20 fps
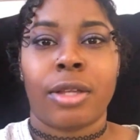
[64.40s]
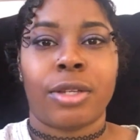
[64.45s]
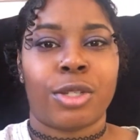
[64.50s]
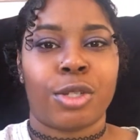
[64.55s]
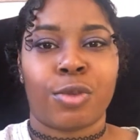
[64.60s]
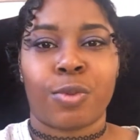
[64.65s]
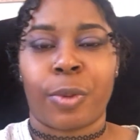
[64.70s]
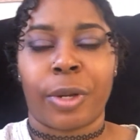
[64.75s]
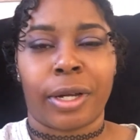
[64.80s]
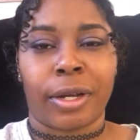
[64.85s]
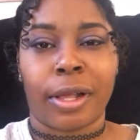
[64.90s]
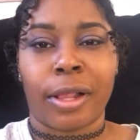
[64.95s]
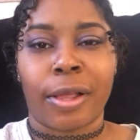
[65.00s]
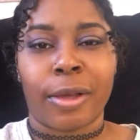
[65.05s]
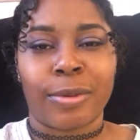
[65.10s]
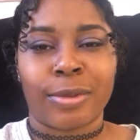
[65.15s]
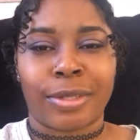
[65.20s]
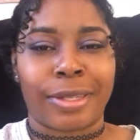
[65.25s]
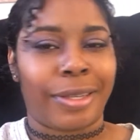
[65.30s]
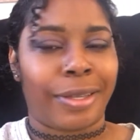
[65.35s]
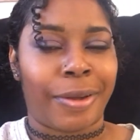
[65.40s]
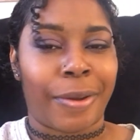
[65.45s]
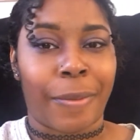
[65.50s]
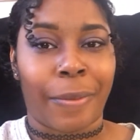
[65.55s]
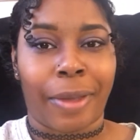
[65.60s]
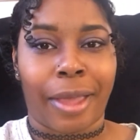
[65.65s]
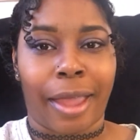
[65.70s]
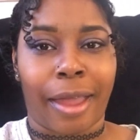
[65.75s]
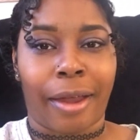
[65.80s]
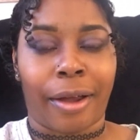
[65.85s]
just wear clothes that you
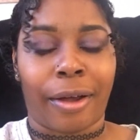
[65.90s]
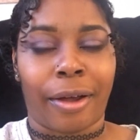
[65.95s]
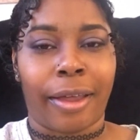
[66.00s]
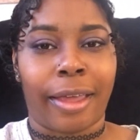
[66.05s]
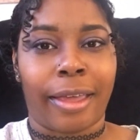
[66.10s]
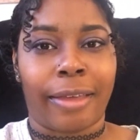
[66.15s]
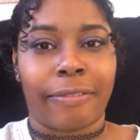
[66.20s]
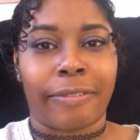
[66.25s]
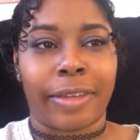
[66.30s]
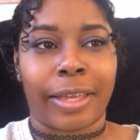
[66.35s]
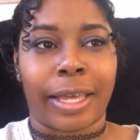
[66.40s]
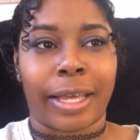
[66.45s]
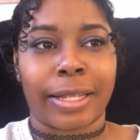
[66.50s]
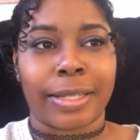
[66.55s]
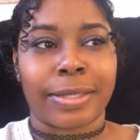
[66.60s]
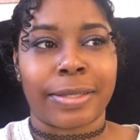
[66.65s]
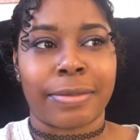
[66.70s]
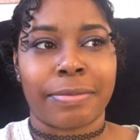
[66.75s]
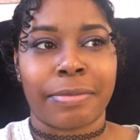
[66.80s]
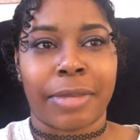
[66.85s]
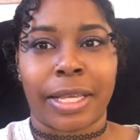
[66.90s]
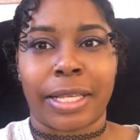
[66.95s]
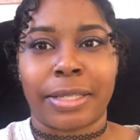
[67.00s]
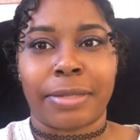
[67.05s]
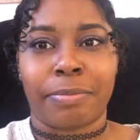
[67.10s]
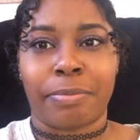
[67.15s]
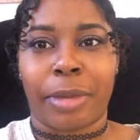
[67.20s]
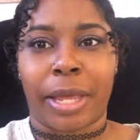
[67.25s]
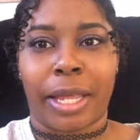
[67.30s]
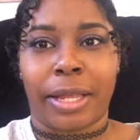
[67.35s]
don't care if it gets like
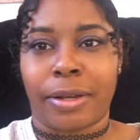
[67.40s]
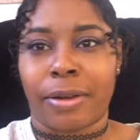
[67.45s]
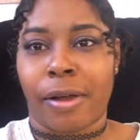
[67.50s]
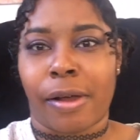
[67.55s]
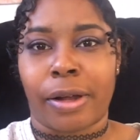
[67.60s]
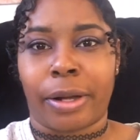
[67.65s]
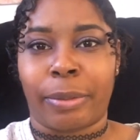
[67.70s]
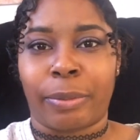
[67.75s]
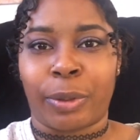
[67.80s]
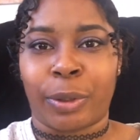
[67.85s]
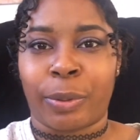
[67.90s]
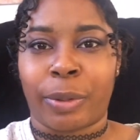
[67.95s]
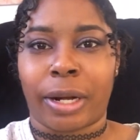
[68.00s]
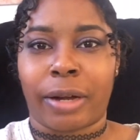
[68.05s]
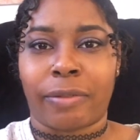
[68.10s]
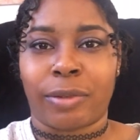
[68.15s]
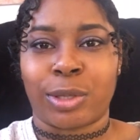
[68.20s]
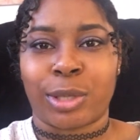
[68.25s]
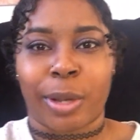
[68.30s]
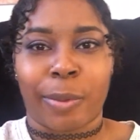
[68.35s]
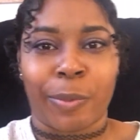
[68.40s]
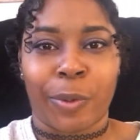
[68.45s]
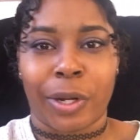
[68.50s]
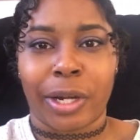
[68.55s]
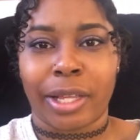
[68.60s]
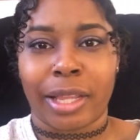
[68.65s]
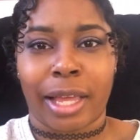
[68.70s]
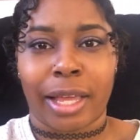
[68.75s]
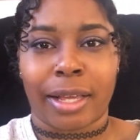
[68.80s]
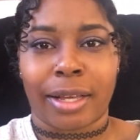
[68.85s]
paint on them or whatever. So I'm
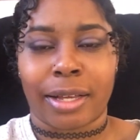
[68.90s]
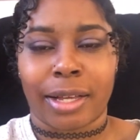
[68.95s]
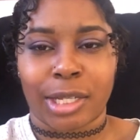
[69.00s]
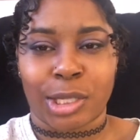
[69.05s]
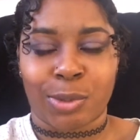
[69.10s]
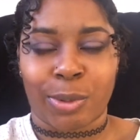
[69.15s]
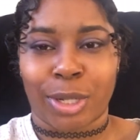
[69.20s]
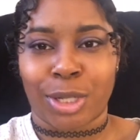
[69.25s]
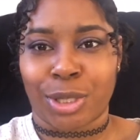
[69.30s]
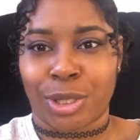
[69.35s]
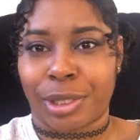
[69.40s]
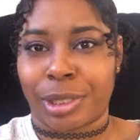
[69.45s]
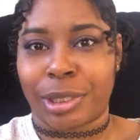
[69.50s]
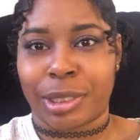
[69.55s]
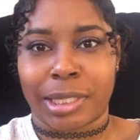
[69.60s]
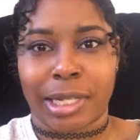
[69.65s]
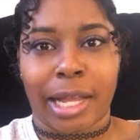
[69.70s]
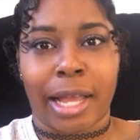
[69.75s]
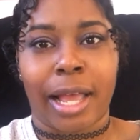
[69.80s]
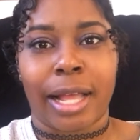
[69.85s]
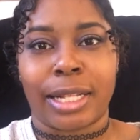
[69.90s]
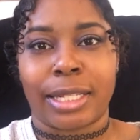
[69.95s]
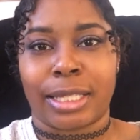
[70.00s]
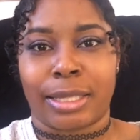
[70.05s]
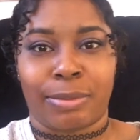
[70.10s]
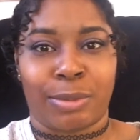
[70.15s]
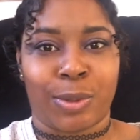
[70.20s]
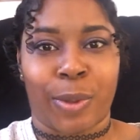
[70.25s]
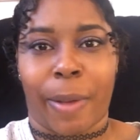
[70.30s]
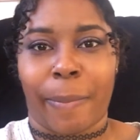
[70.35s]
wearing like a sweatshirt and
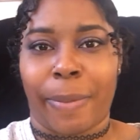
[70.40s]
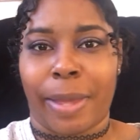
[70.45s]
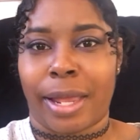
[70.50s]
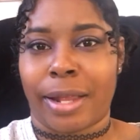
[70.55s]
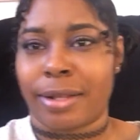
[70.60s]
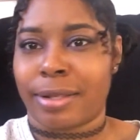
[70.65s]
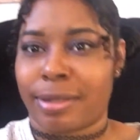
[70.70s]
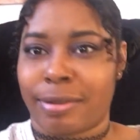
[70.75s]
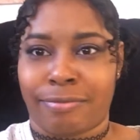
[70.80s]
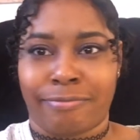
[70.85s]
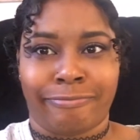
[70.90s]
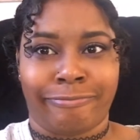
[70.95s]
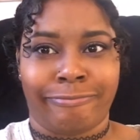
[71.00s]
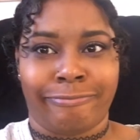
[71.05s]
some sweatpants.